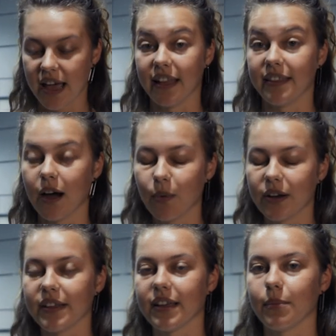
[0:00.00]
And now
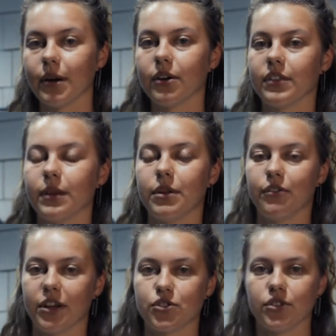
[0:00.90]
we're thinking about the
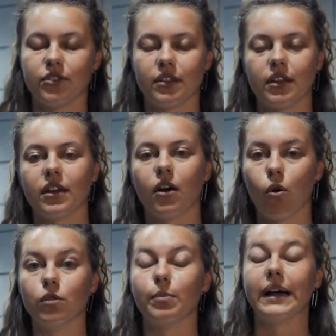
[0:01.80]
manufacturing the
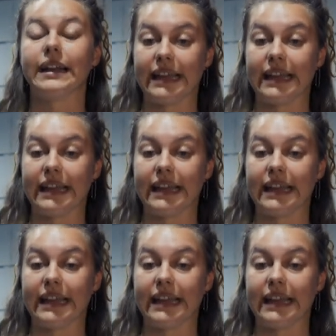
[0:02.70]
whole body